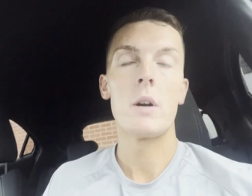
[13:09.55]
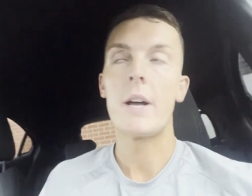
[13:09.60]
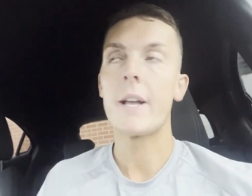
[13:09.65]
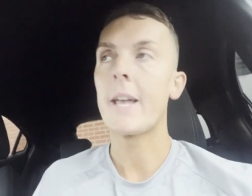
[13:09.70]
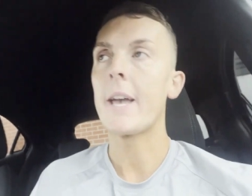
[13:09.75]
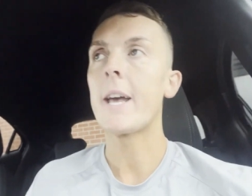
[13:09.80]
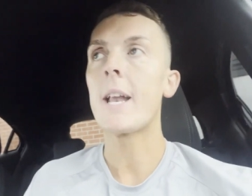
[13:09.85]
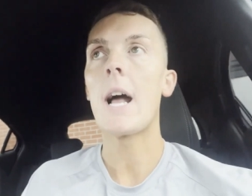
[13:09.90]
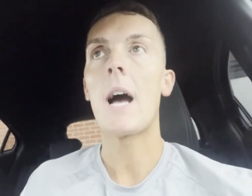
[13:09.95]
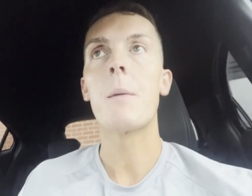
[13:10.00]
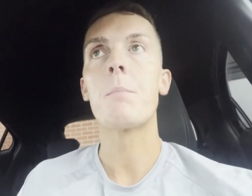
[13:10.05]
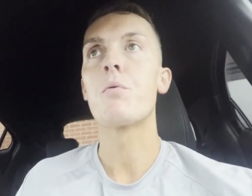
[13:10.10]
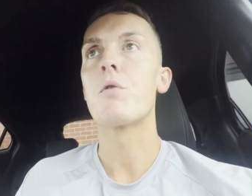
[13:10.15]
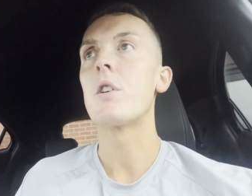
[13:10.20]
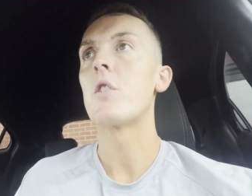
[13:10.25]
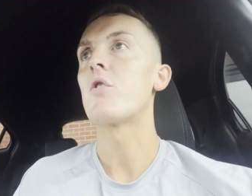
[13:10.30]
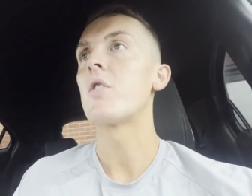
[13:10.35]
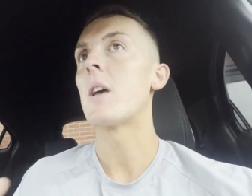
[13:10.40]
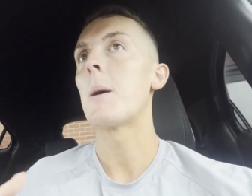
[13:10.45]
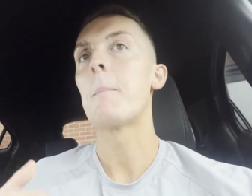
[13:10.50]
Again, I
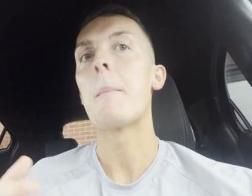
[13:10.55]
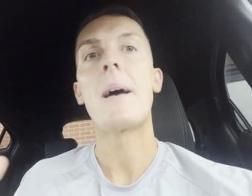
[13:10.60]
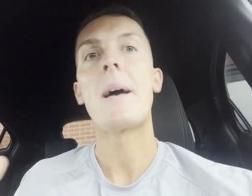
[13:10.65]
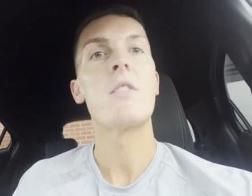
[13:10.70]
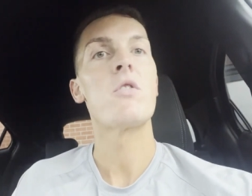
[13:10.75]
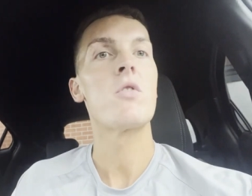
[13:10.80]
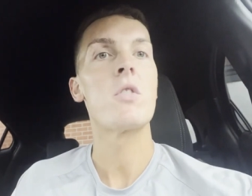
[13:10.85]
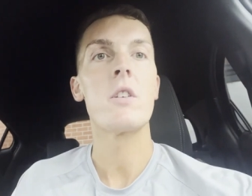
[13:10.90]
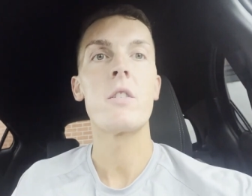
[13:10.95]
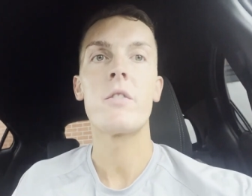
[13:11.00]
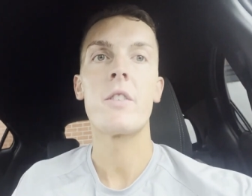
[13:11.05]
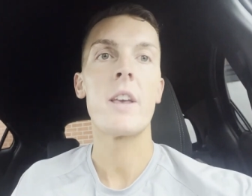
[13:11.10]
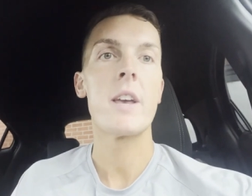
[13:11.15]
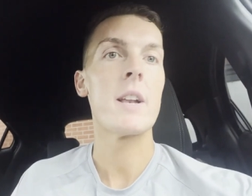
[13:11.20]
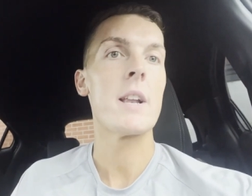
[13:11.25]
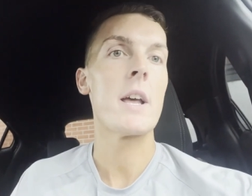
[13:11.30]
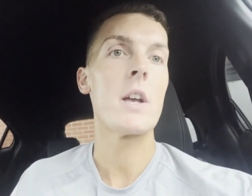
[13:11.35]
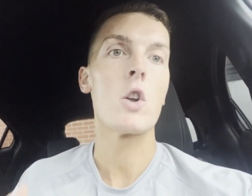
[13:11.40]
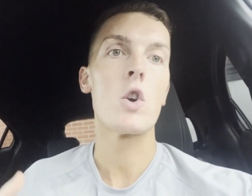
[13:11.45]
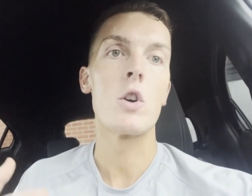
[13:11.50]
appreciate messages saying
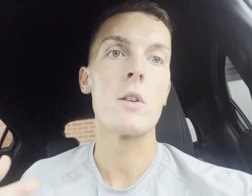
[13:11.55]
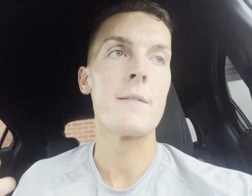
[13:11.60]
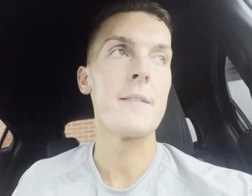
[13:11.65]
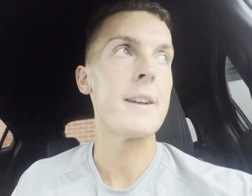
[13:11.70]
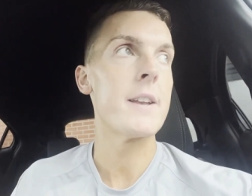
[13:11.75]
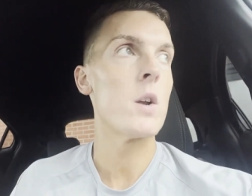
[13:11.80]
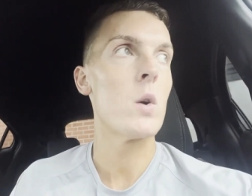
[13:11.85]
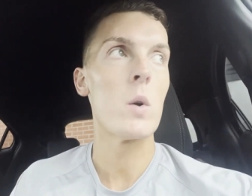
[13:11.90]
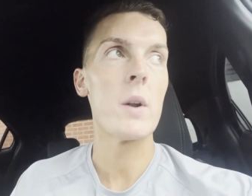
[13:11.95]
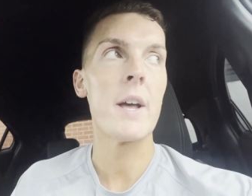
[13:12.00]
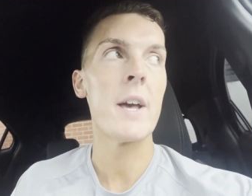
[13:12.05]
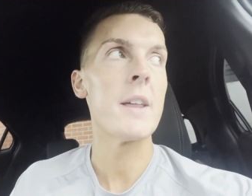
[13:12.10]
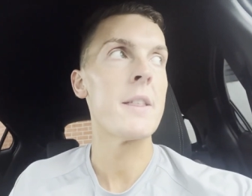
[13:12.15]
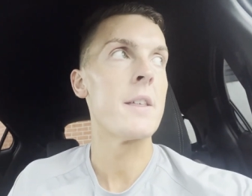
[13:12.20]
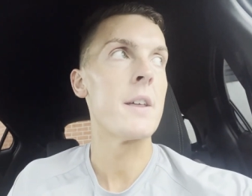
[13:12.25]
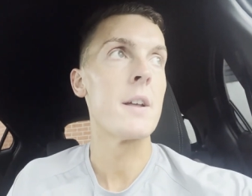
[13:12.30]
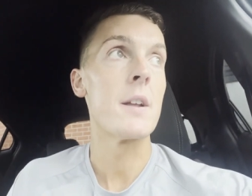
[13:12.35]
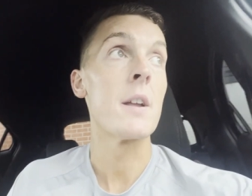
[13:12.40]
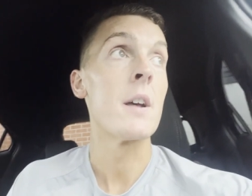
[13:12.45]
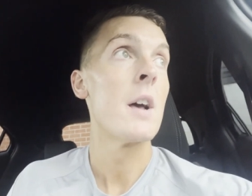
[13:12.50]
like, good video,
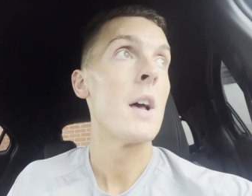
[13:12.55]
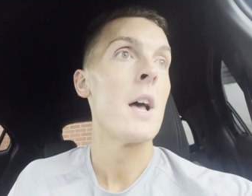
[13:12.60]
Nathan.